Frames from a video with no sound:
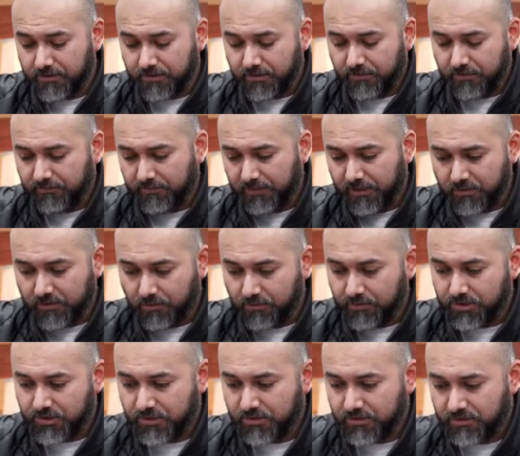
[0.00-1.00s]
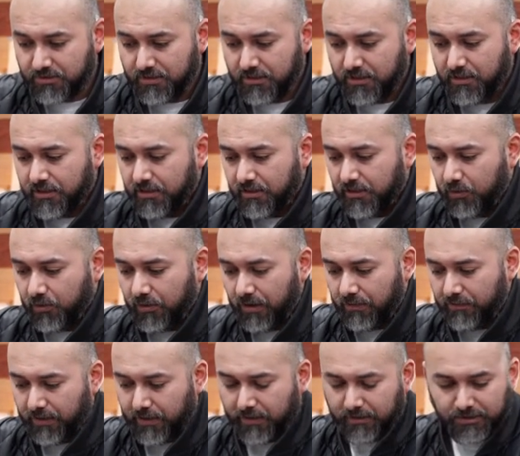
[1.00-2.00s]
So that's what we chose, the
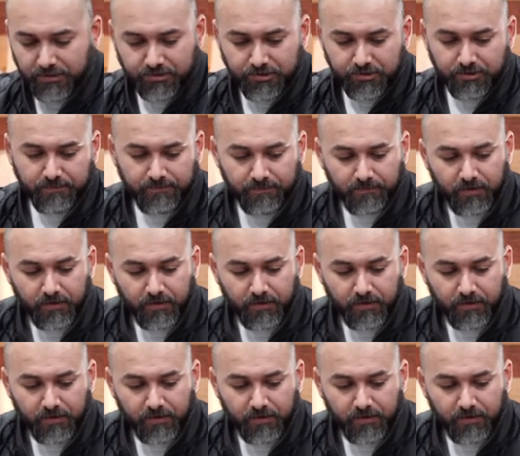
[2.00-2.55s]
Wi-Fi edition.